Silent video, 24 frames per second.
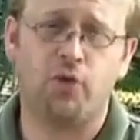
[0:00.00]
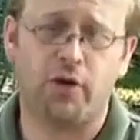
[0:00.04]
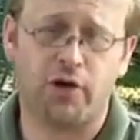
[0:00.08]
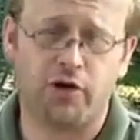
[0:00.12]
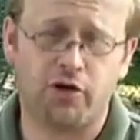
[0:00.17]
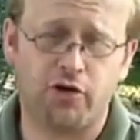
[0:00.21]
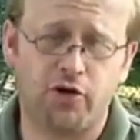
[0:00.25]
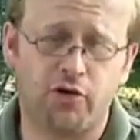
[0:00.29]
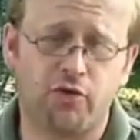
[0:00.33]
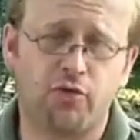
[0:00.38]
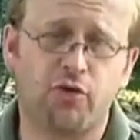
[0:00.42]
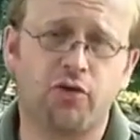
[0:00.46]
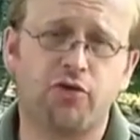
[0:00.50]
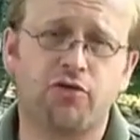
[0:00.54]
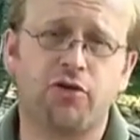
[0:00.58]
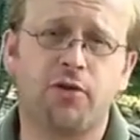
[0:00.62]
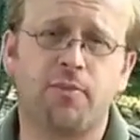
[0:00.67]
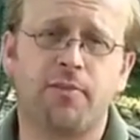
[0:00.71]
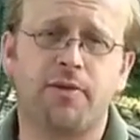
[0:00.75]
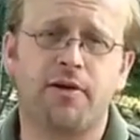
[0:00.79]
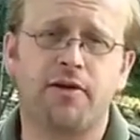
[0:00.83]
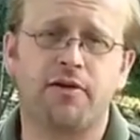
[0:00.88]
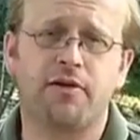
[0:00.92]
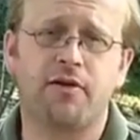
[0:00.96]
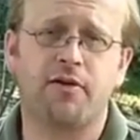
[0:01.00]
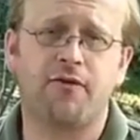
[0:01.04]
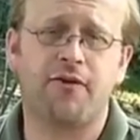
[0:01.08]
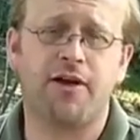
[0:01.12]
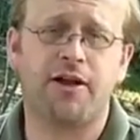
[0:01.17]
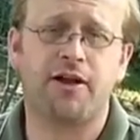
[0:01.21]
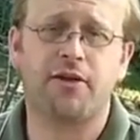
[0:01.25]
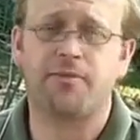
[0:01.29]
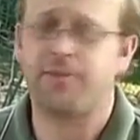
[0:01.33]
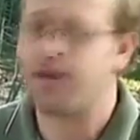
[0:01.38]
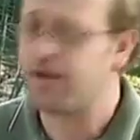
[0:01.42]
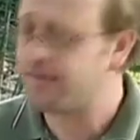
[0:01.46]
You want good root de
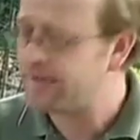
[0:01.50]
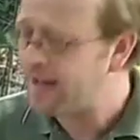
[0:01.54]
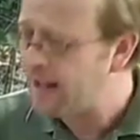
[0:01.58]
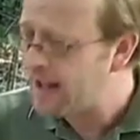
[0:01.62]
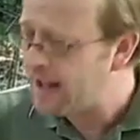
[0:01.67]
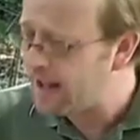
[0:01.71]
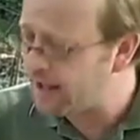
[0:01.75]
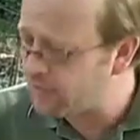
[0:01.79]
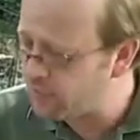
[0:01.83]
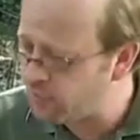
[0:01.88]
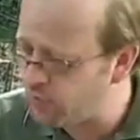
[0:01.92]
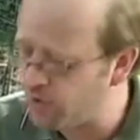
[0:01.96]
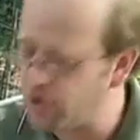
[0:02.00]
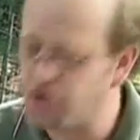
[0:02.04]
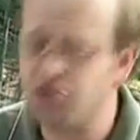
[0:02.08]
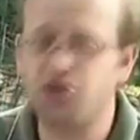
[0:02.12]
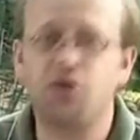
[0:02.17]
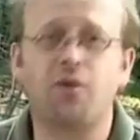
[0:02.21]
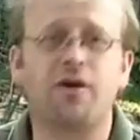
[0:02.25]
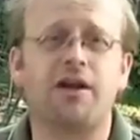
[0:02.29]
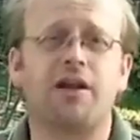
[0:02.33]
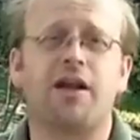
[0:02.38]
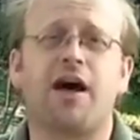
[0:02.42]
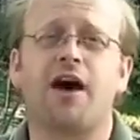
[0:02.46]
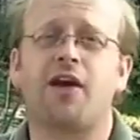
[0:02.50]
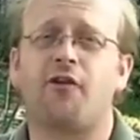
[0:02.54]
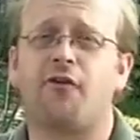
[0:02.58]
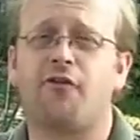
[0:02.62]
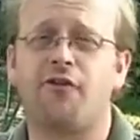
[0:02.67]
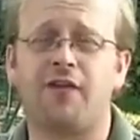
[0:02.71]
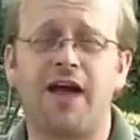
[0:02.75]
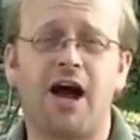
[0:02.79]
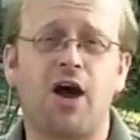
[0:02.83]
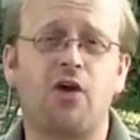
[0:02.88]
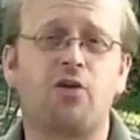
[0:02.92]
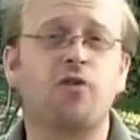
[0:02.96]
development as well as you want a lot
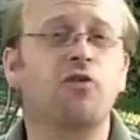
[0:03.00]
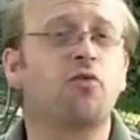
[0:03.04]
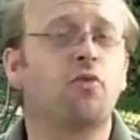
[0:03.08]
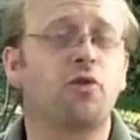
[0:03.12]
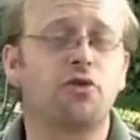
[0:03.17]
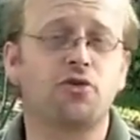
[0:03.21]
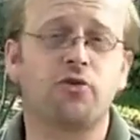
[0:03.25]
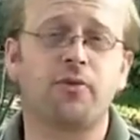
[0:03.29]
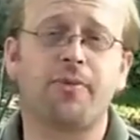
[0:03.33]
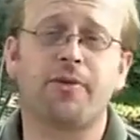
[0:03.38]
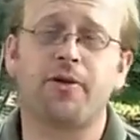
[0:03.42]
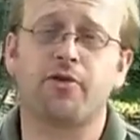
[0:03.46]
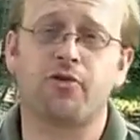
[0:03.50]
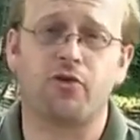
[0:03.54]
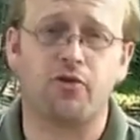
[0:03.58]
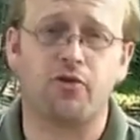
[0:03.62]
of flowers which will